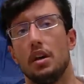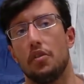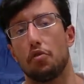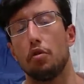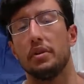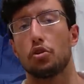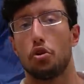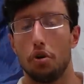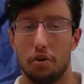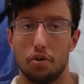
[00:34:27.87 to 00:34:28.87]
If you're a bit
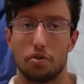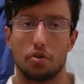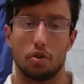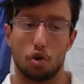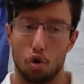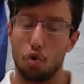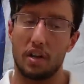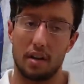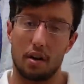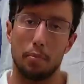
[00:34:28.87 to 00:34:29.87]
curious, go
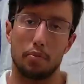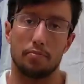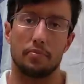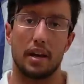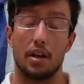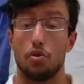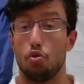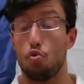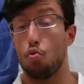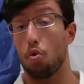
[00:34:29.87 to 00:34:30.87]
look it up and
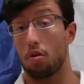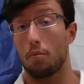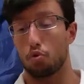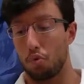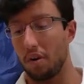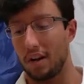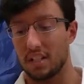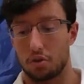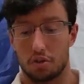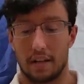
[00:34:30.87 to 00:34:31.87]
you will come to
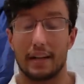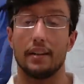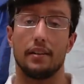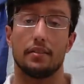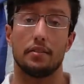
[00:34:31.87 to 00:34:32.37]
realize, just like I did,